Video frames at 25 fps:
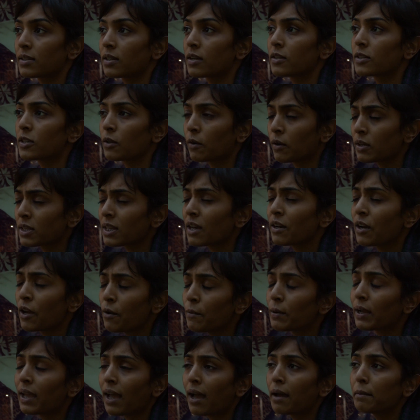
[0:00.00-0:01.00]
done so, because I
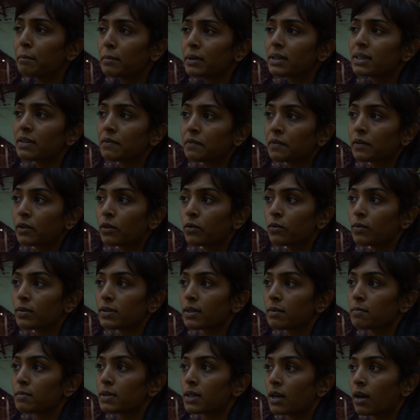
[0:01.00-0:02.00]
know it can be
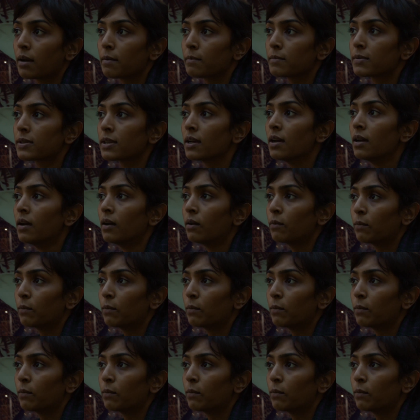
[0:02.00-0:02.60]
difficult sometimes